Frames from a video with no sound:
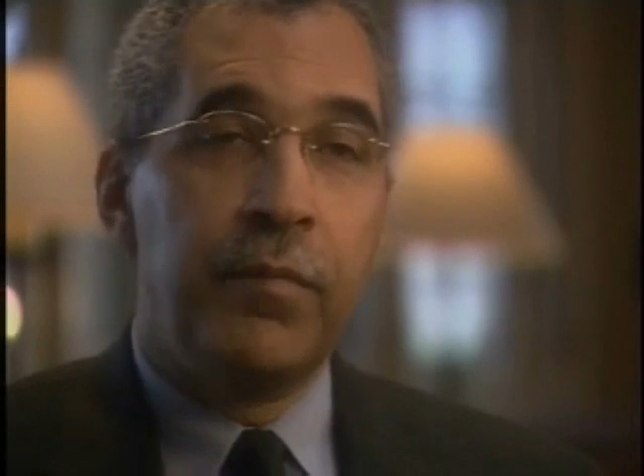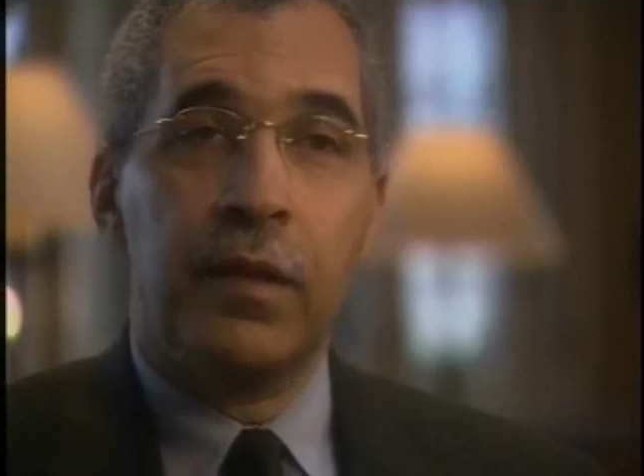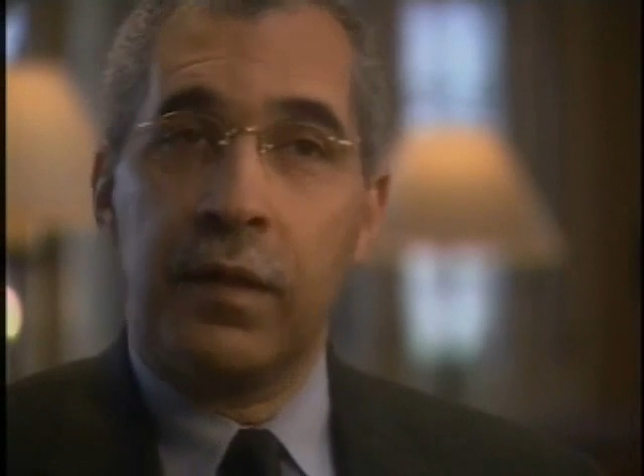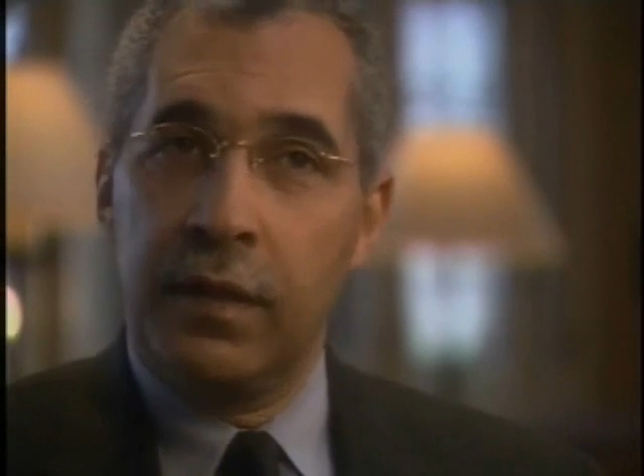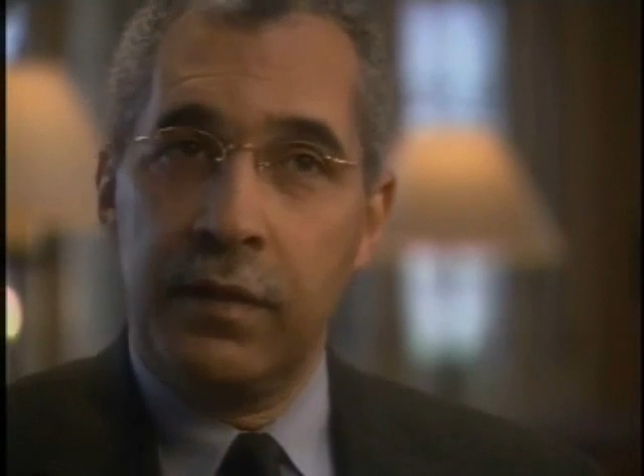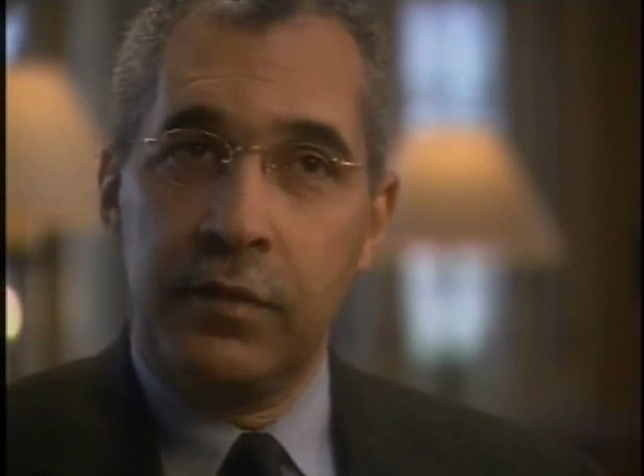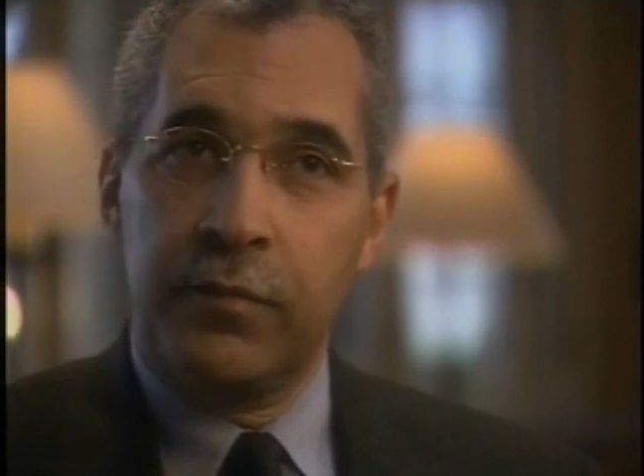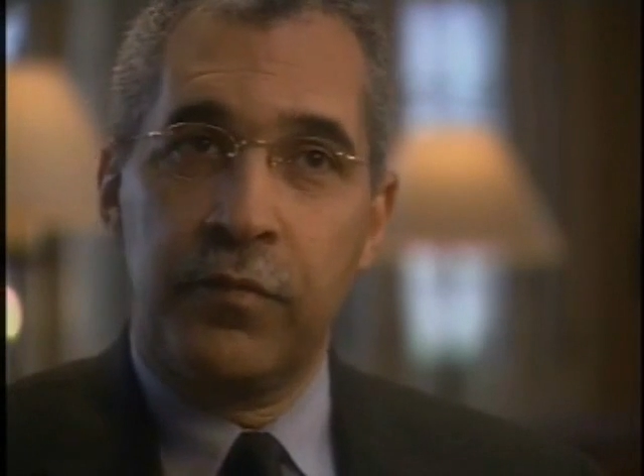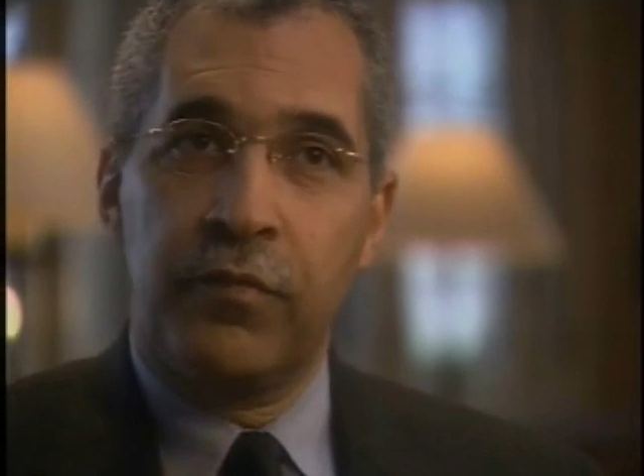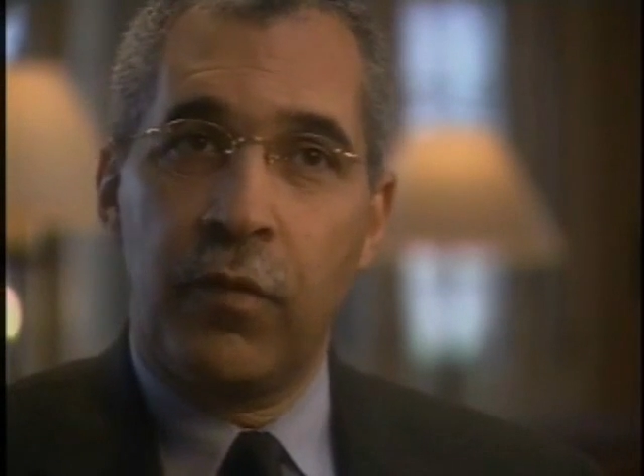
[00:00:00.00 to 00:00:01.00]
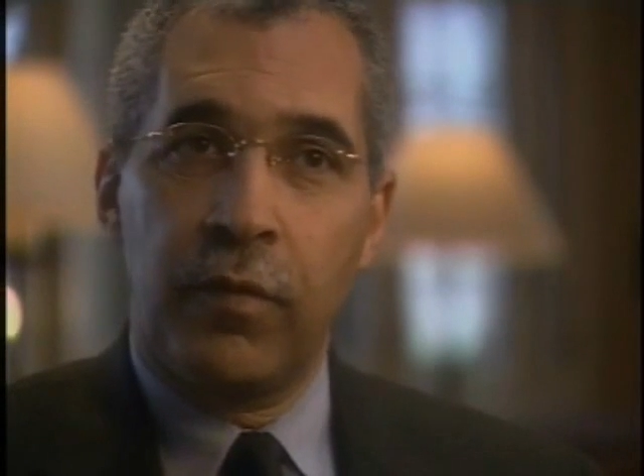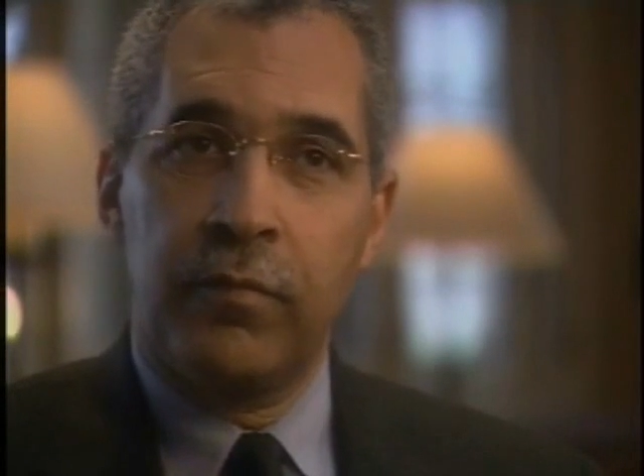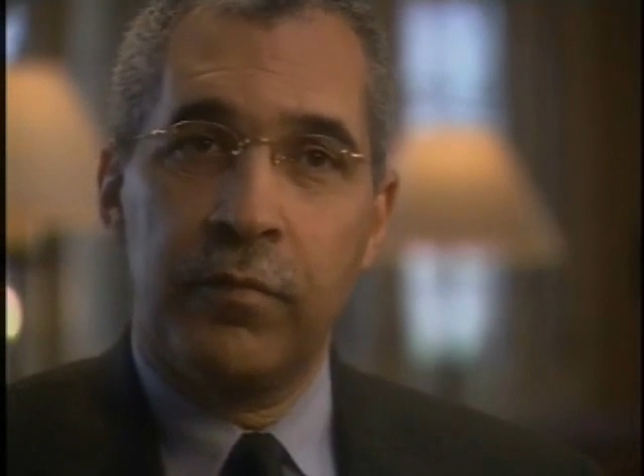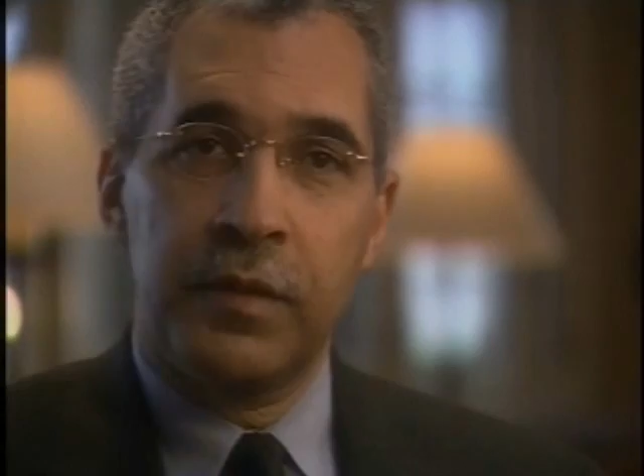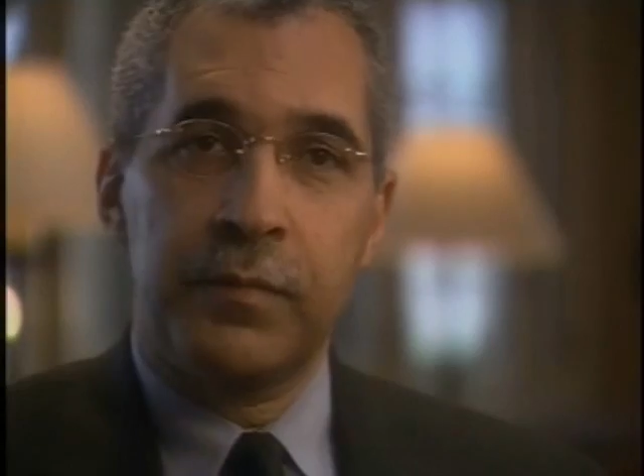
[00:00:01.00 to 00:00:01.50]
ability to
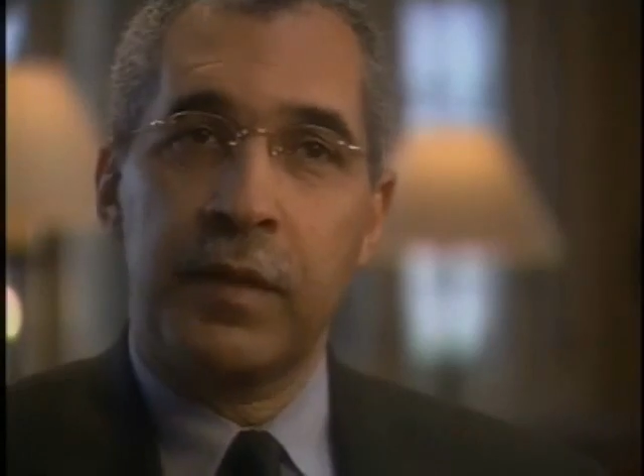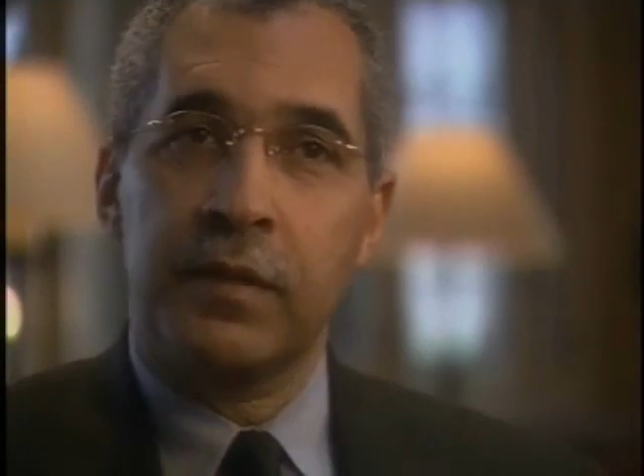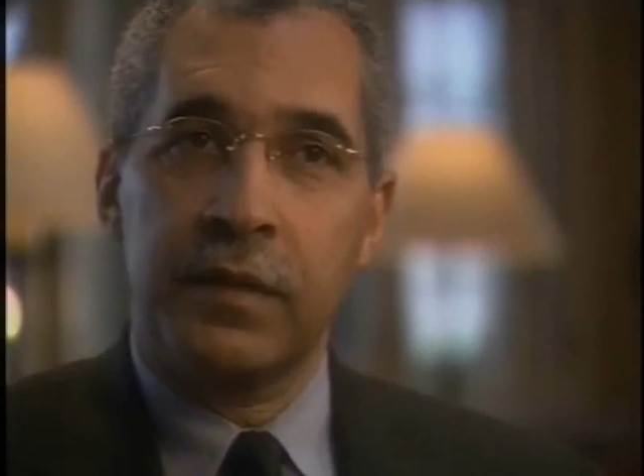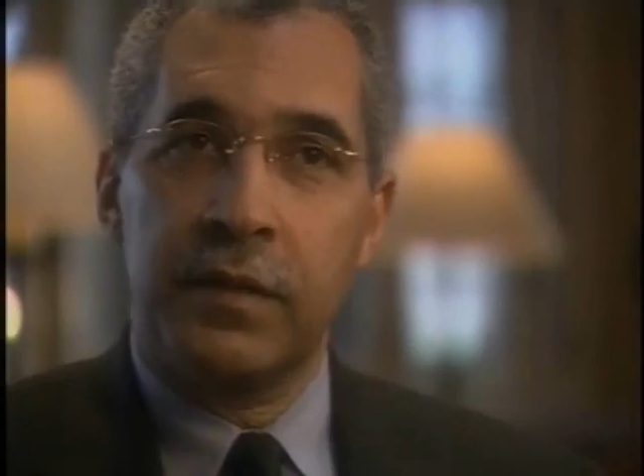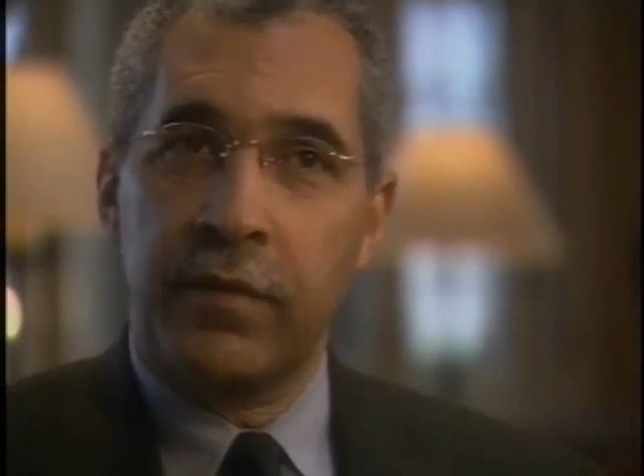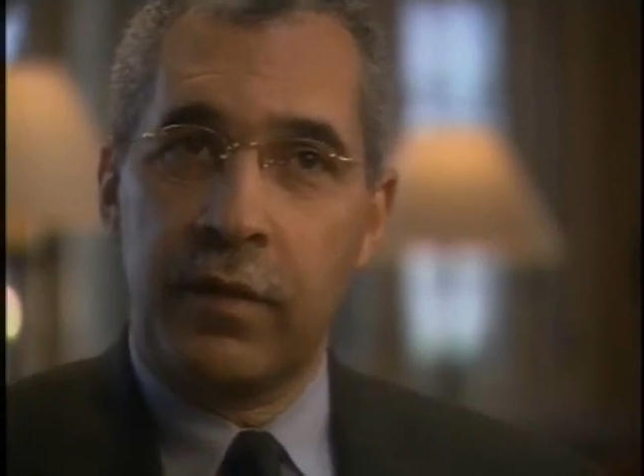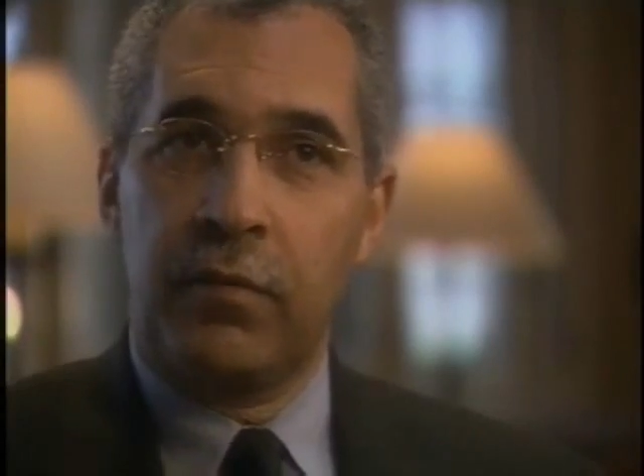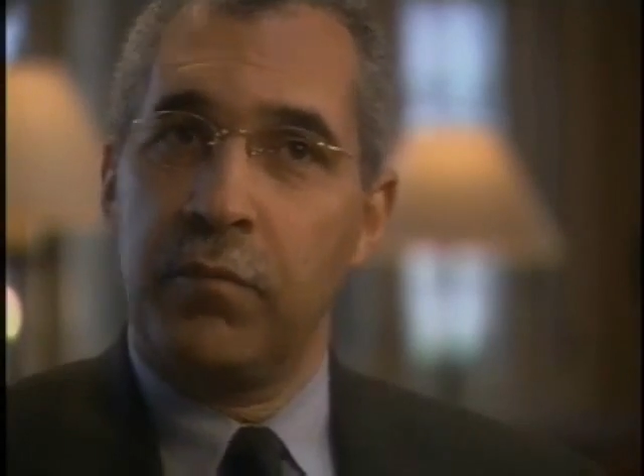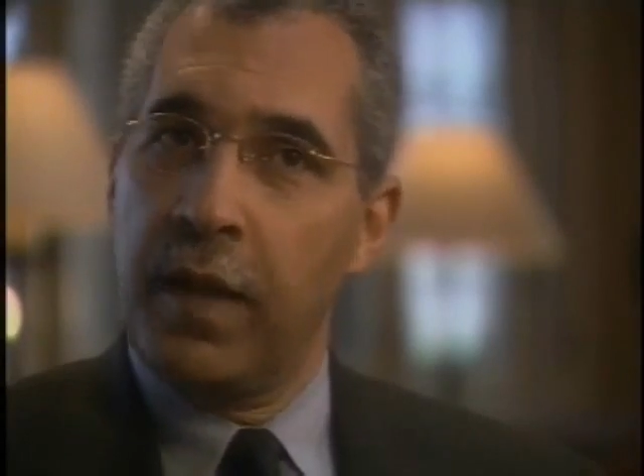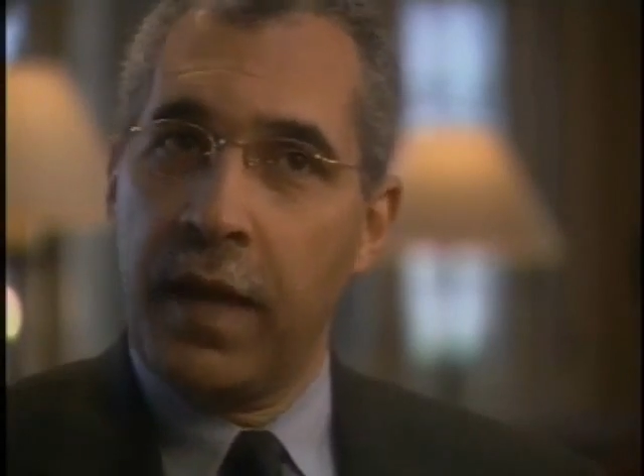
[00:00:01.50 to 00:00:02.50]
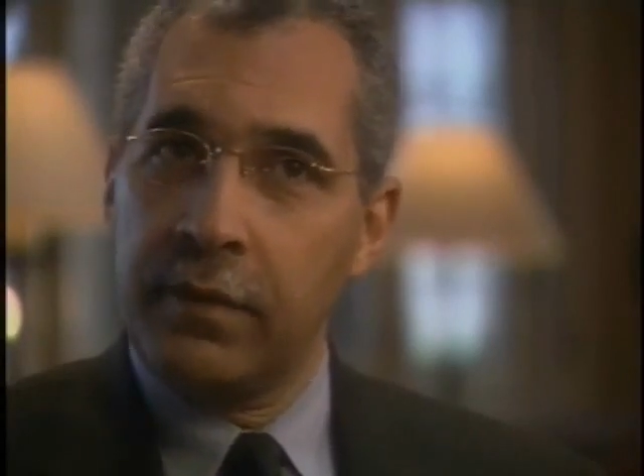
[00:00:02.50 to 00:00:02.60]
perform especially difficult